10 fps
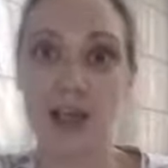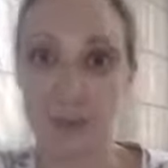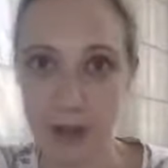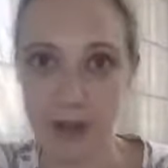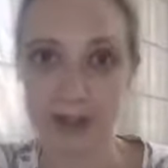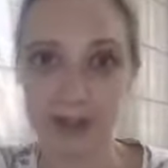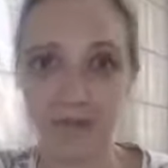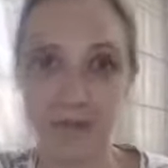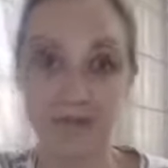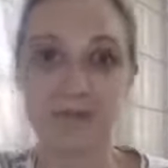person.
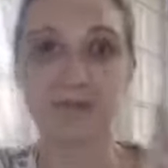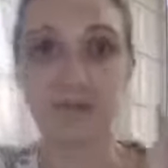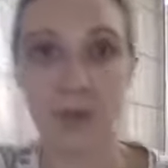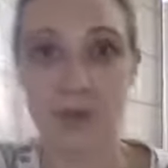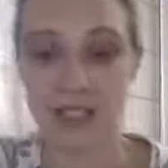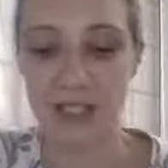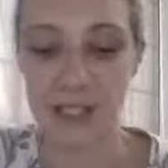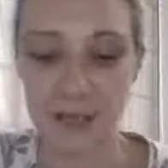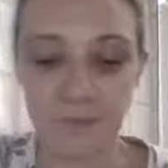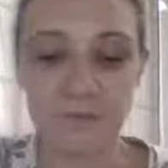I'm going to say that again.